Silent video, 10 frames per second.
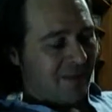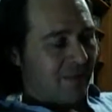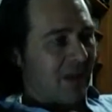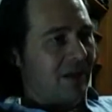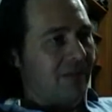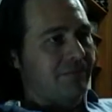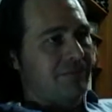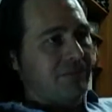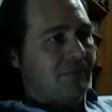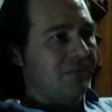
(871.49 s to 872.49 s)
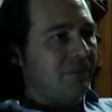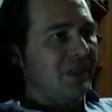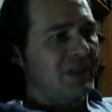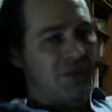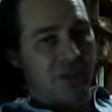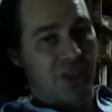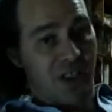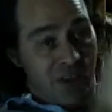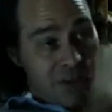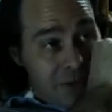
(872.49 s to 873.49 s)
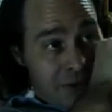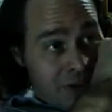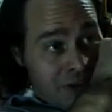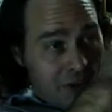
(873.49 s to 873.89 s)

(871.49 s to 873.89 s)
Now, once again, the first